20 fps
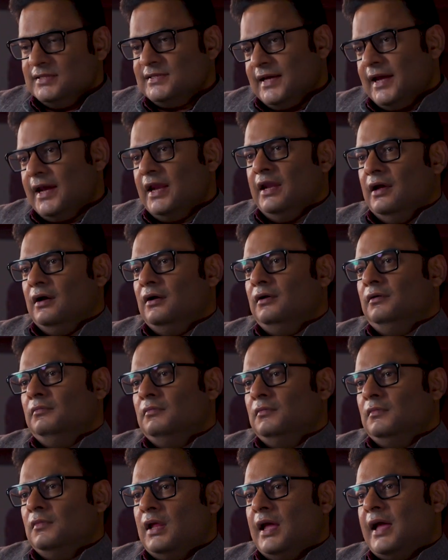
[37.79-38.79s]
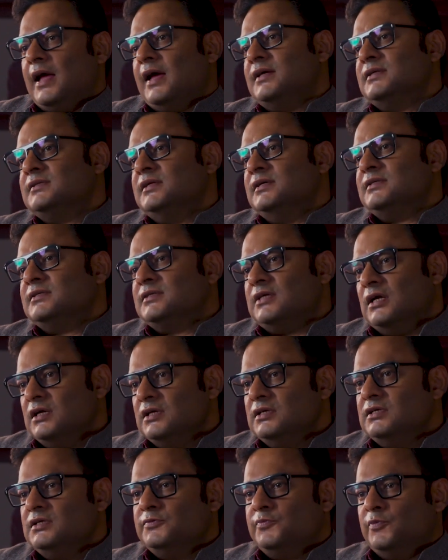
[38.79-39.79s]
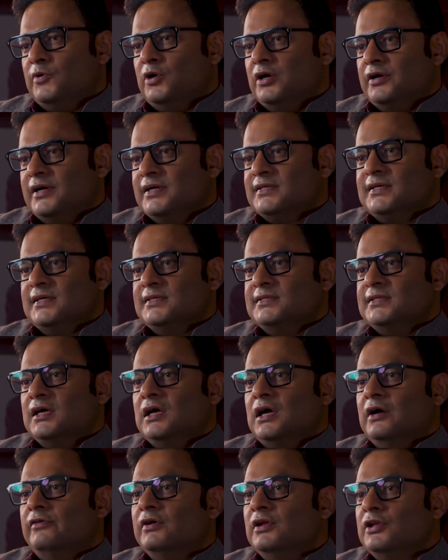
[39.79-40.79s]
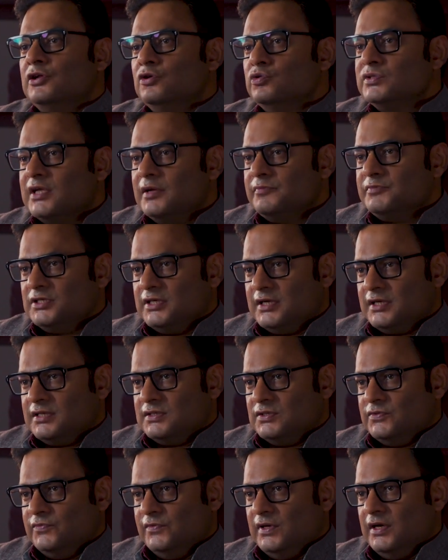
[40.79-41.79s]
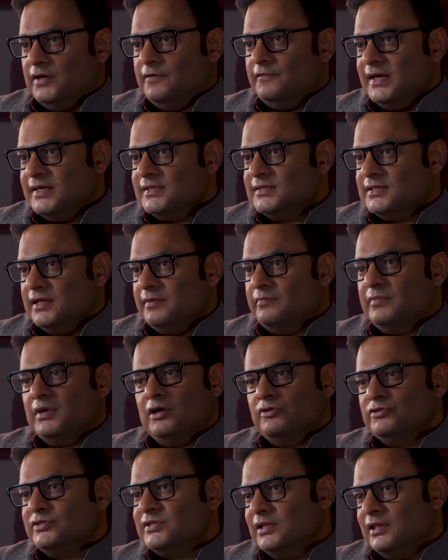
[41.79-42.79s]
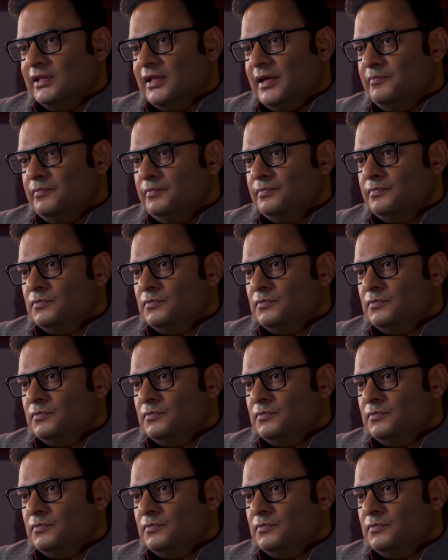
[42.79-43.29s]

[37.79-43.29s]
the 2nd year, as their studies progress, as they cover new subjects, we advise them, counsel them